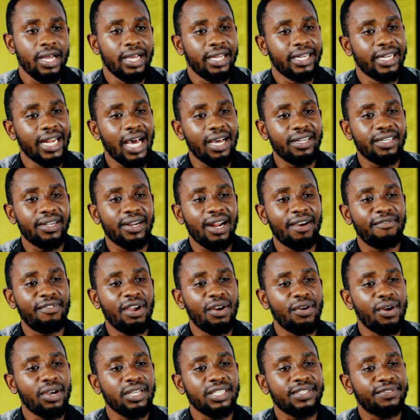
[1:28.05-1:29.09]
Now there are
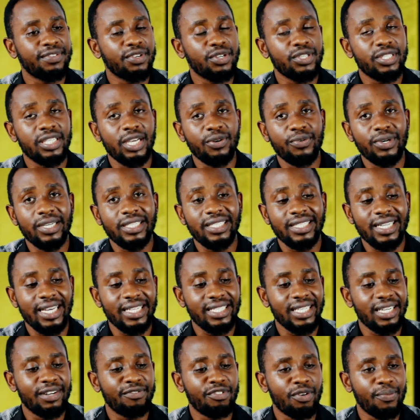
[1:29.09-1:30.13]
various fields in which
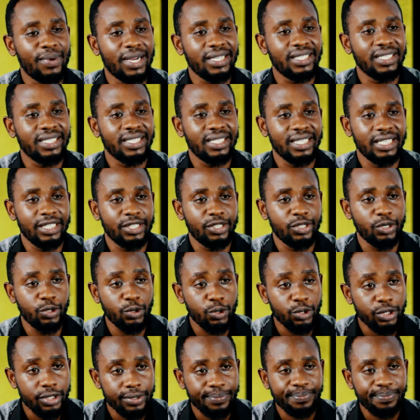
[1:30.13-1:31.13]
nursing informatics is used: